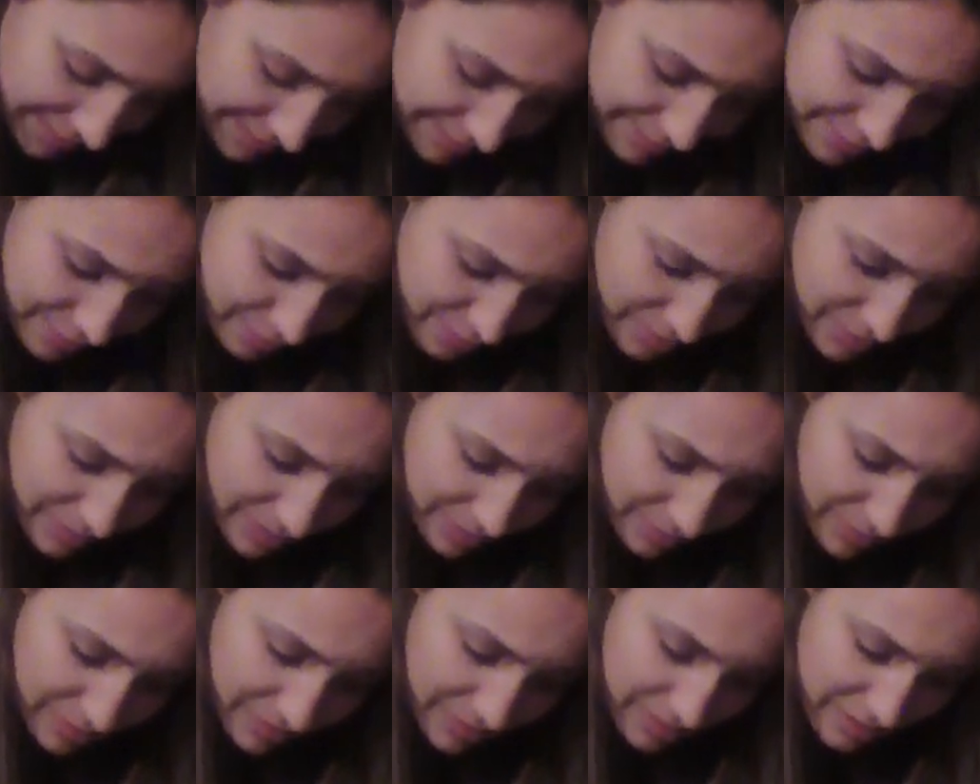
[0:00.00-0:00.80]
deal with
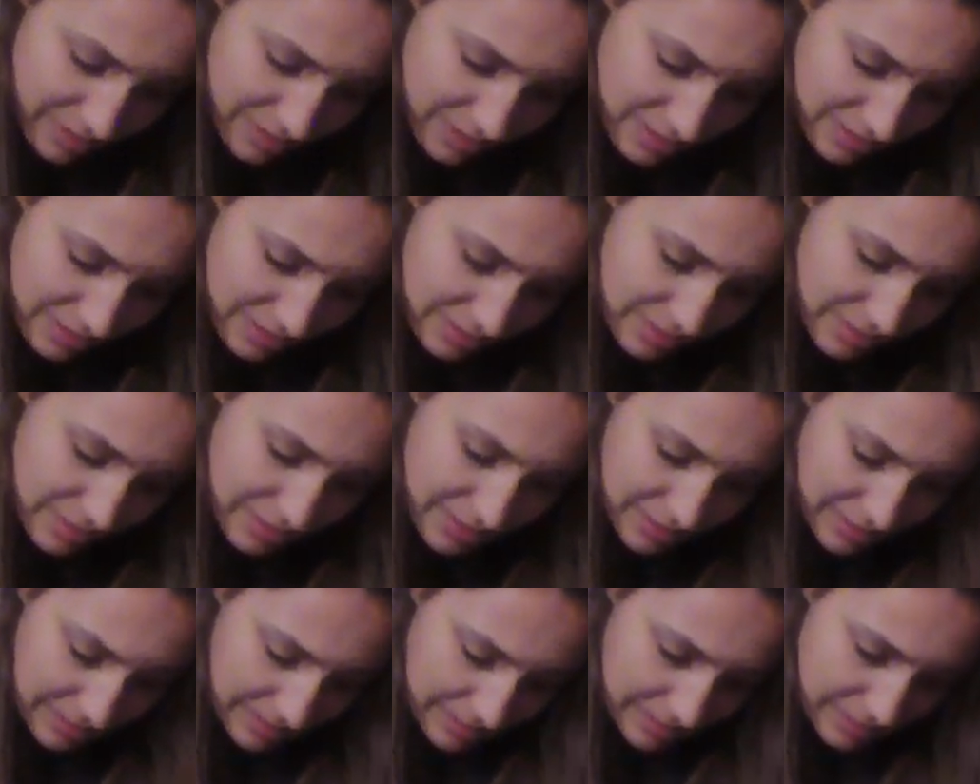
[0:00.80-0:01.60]
it, but there
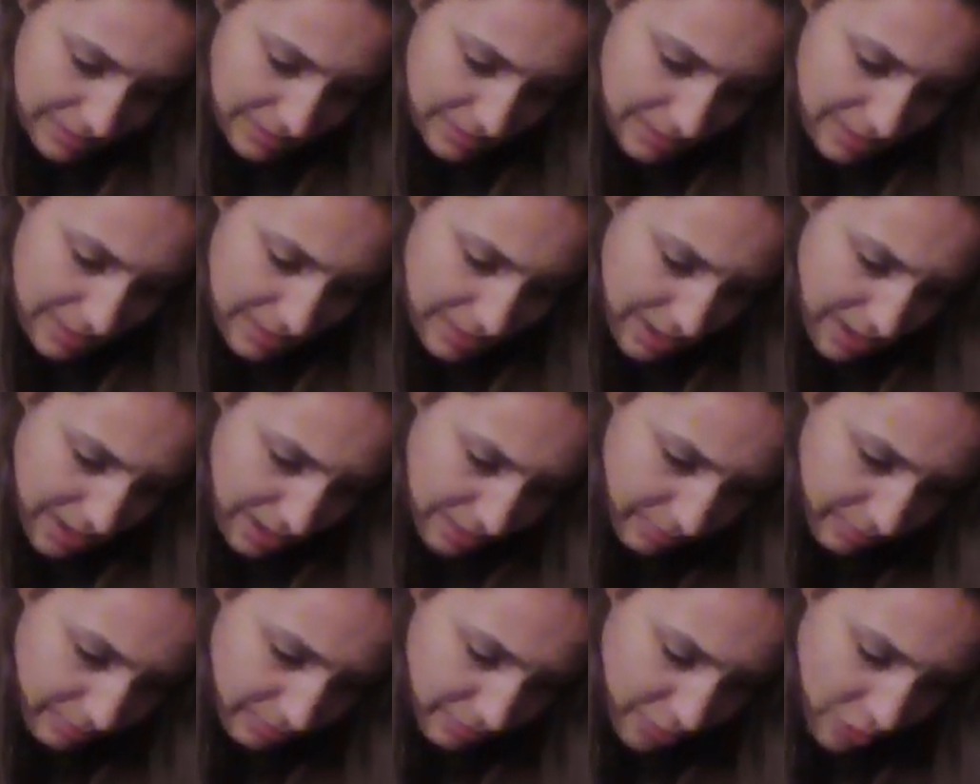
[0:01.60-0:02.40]
is
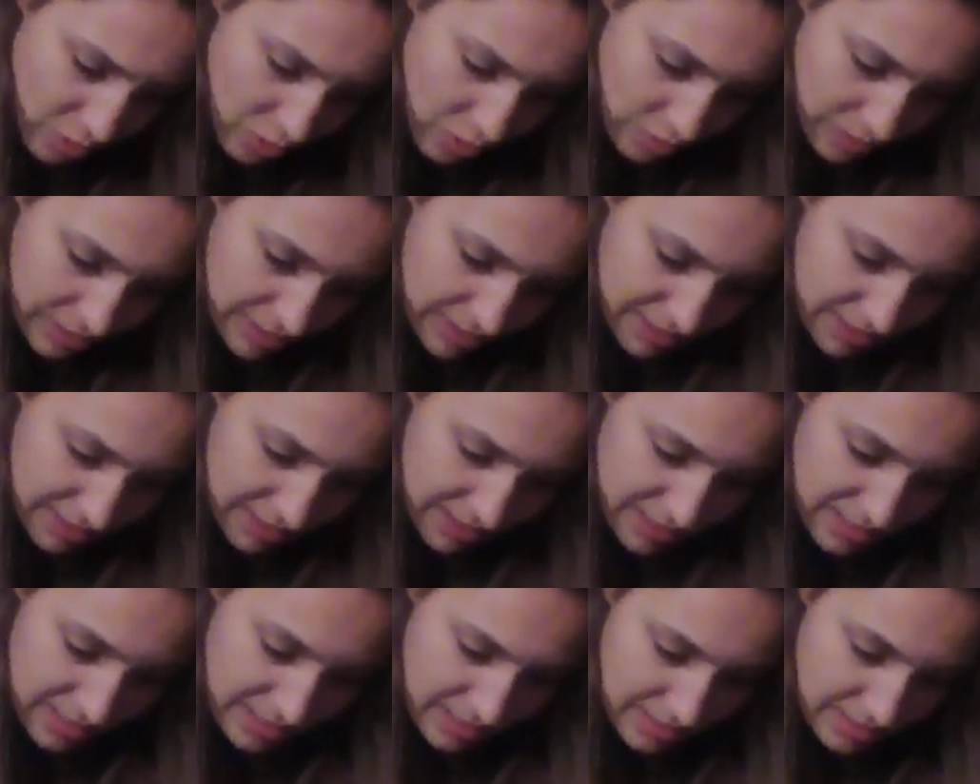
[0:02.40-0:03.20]
not, folks.
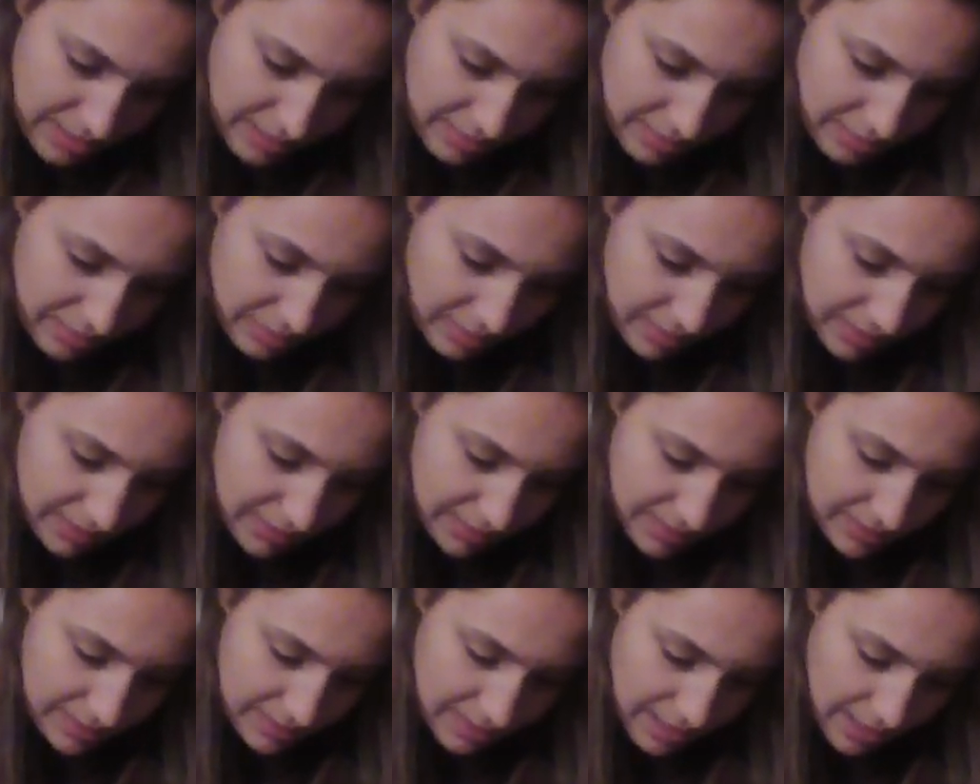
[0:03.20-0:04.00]
There
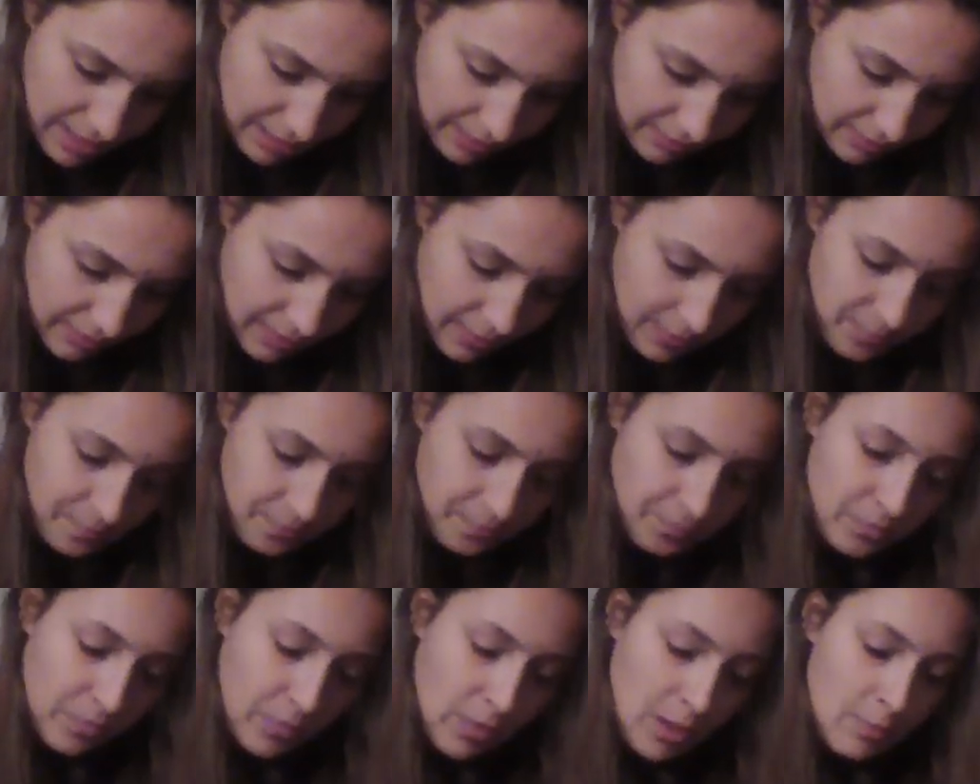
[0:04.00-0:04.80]
is not.
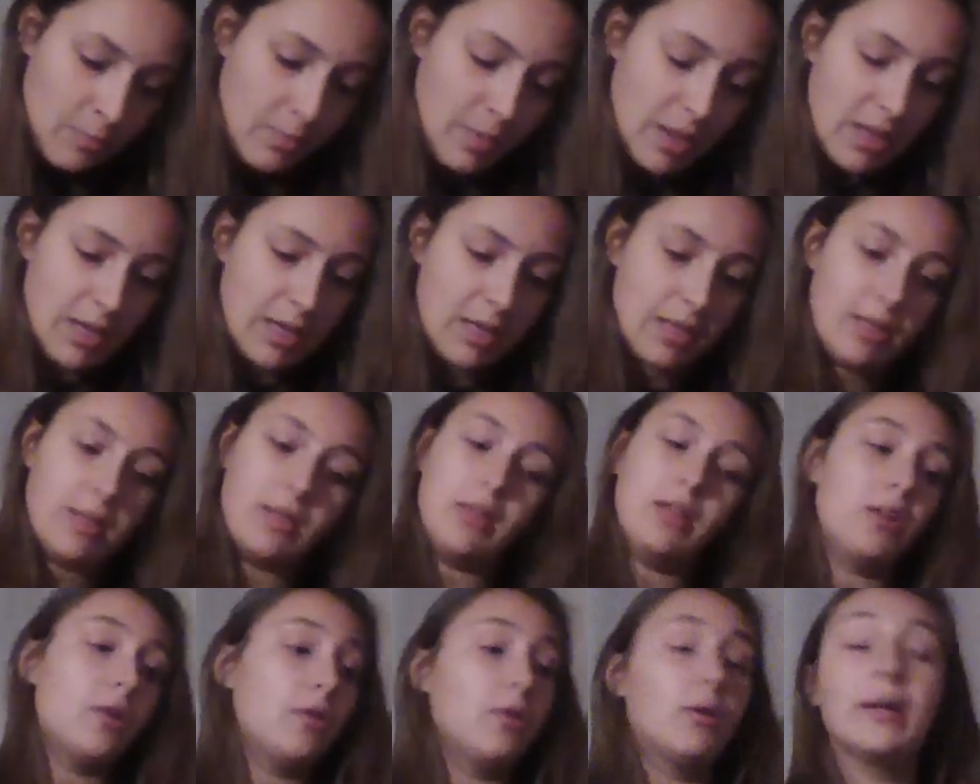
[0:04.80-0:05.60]
But,
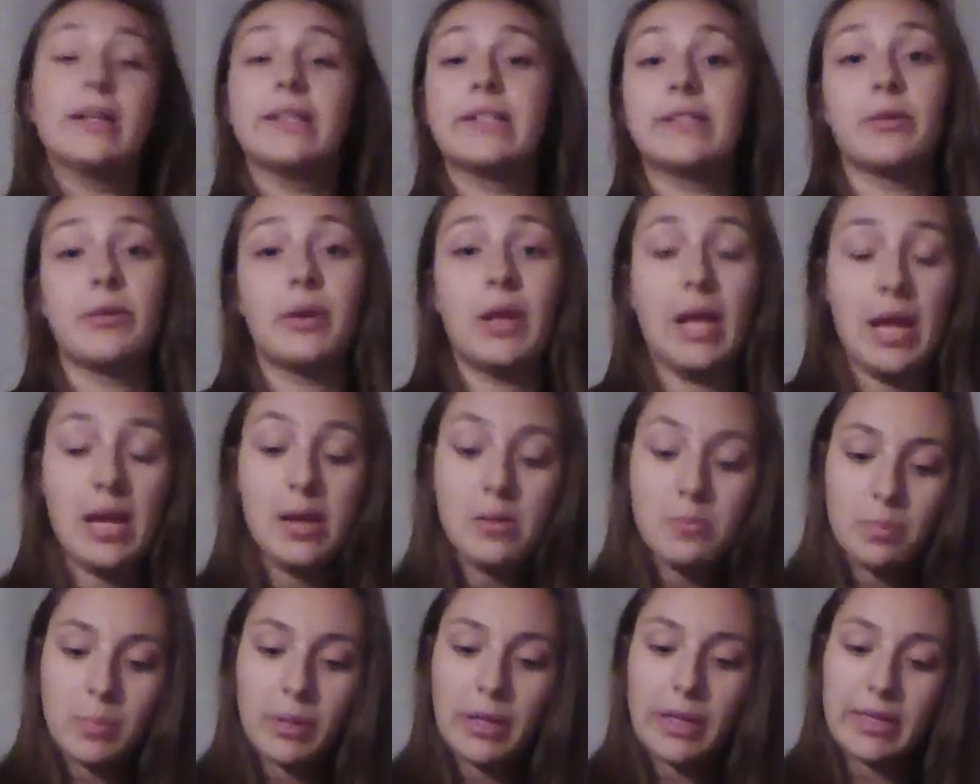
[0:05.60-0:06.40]
you know, it's okay,
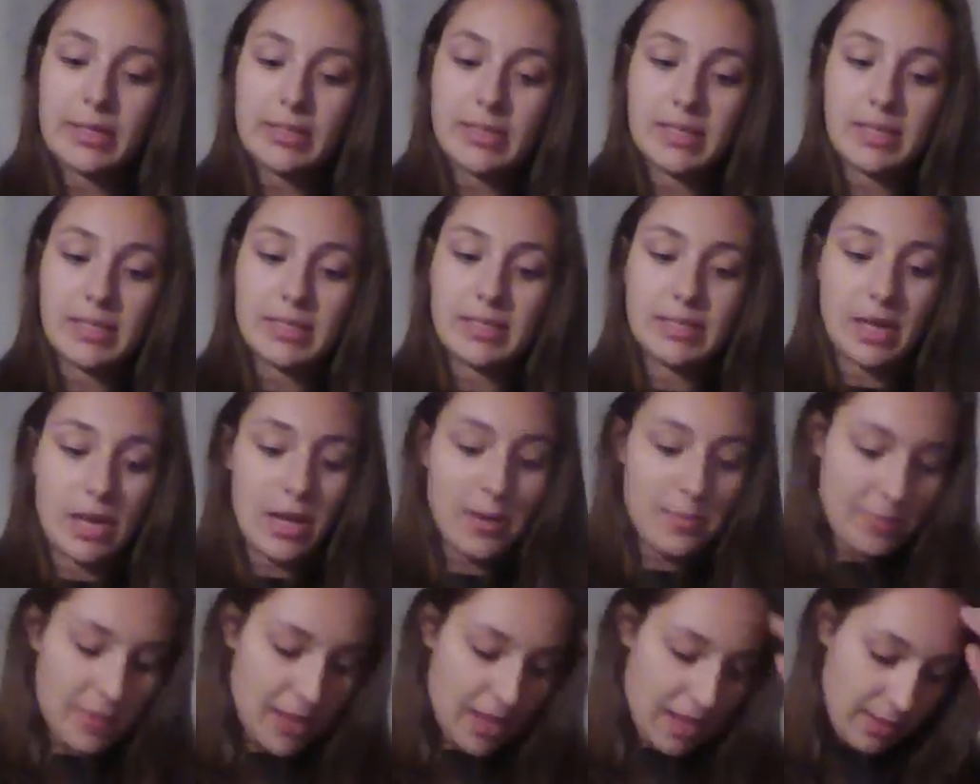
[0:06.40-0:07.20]
because this
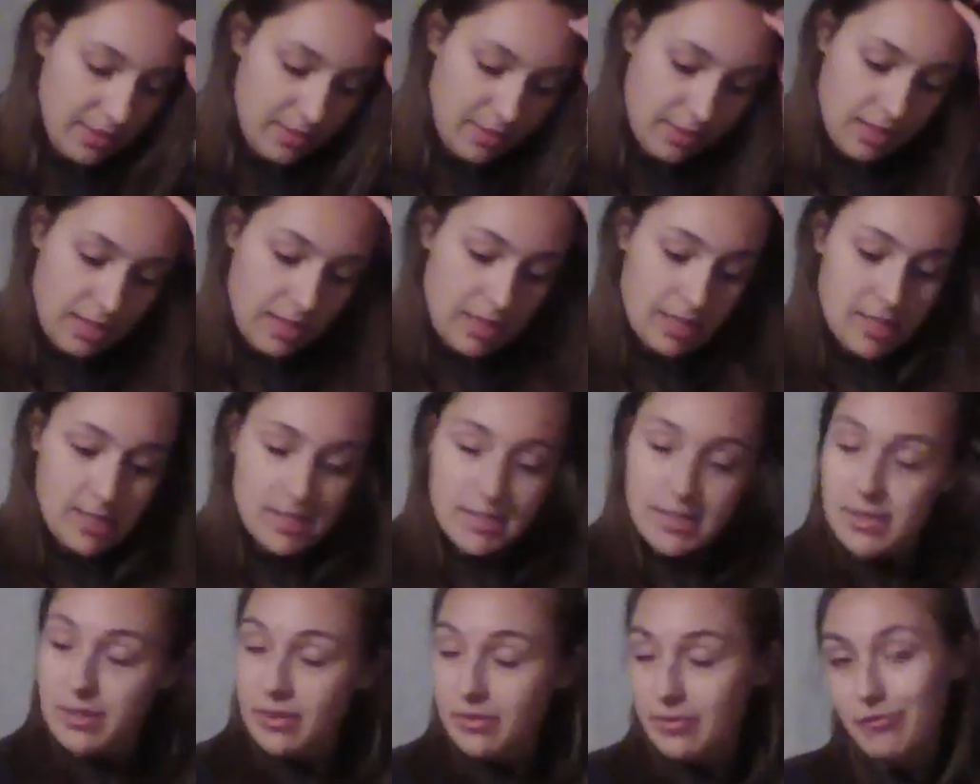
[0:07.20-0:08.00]
top, I think,
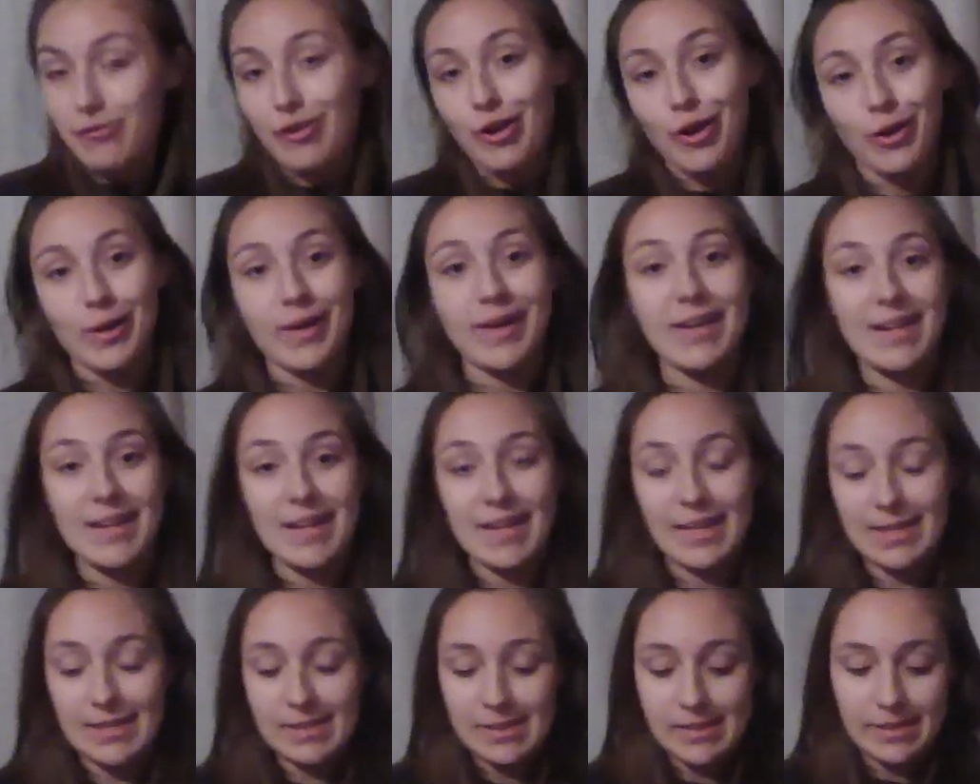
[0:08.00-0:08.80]
is very
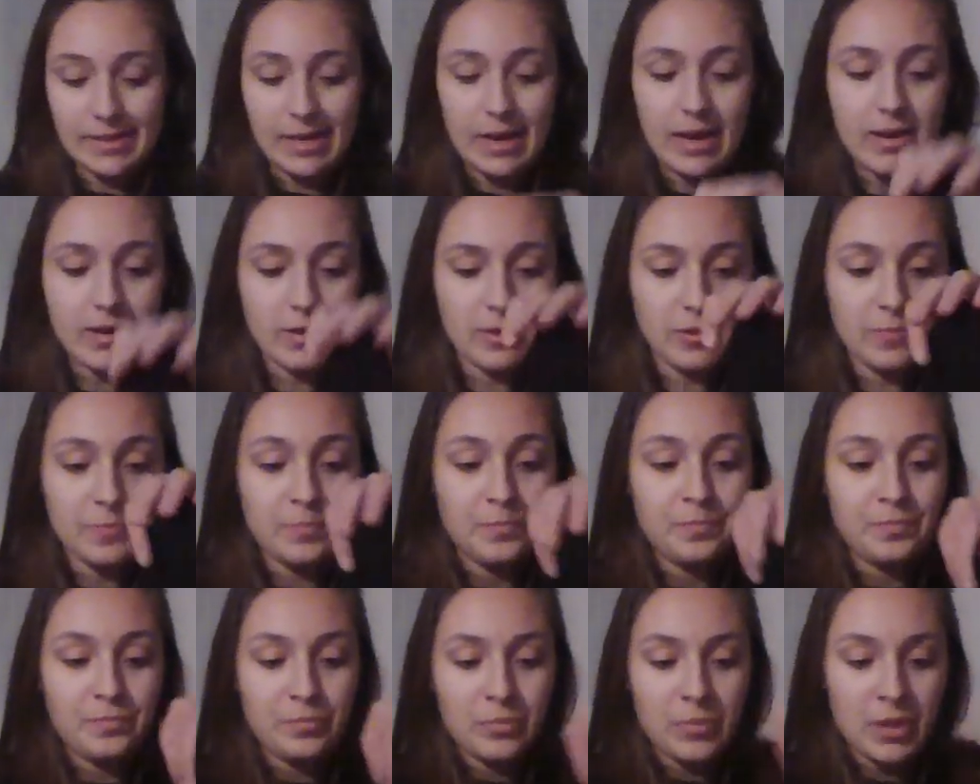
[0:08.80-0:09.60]
in style.
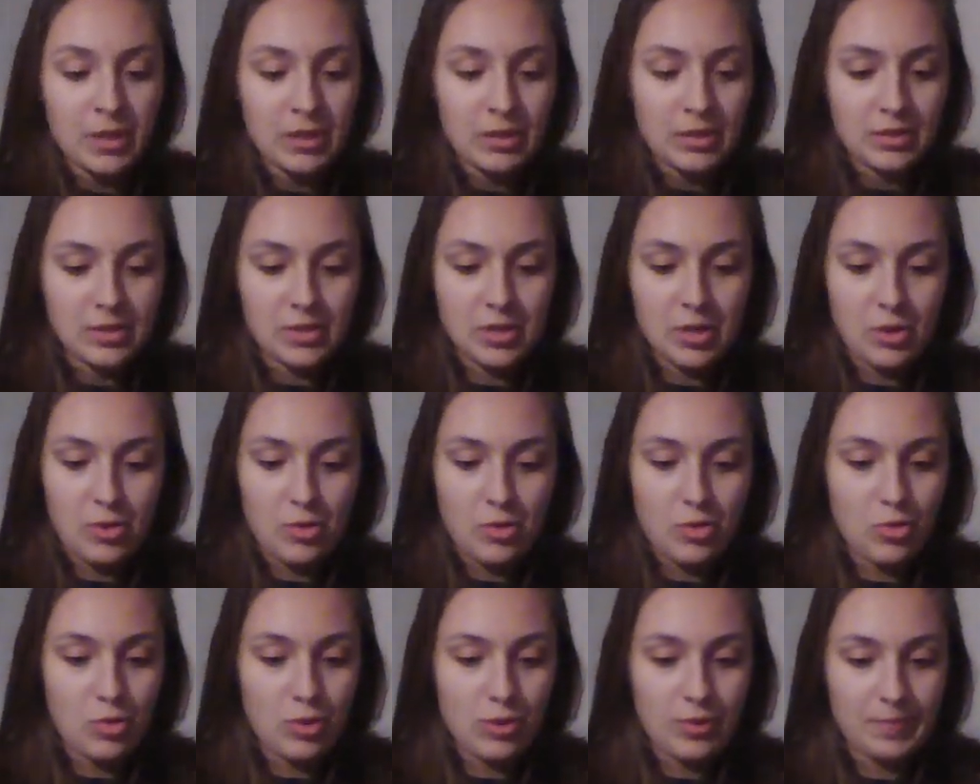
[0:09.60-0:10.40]

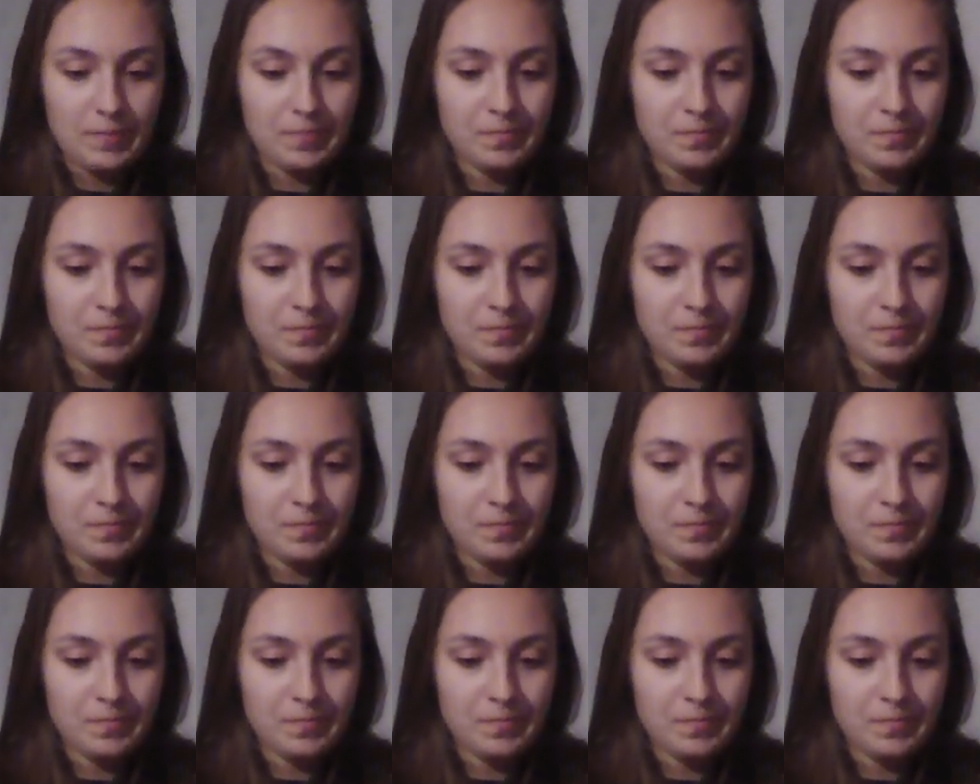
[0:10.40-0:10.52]
So,